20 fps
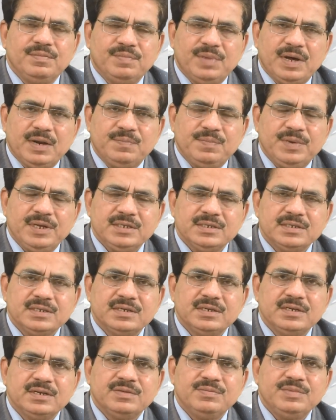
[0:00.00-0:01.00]
purpose,
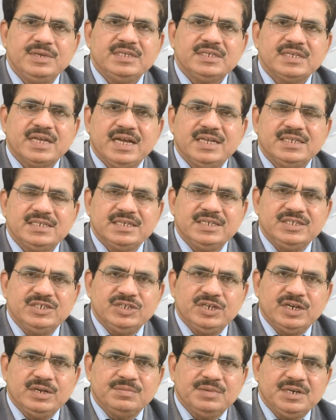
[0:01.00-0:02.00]
means as
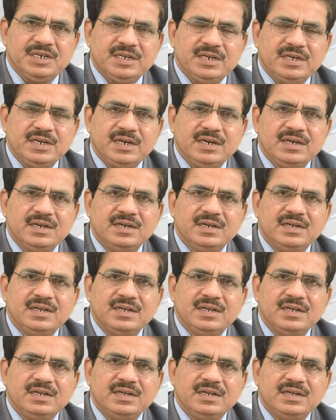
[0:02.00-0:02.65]
engineering material,